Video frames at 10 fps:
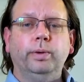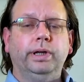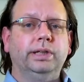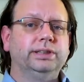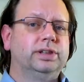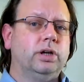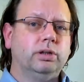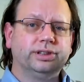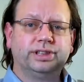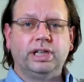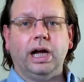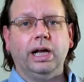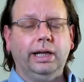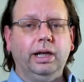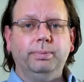we could just call
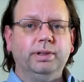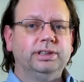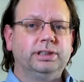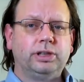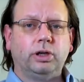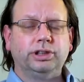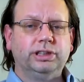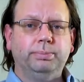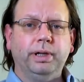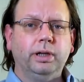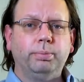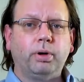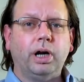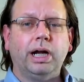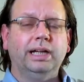Scotty up in the Starship
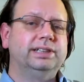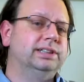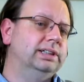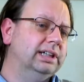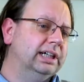Enterprise and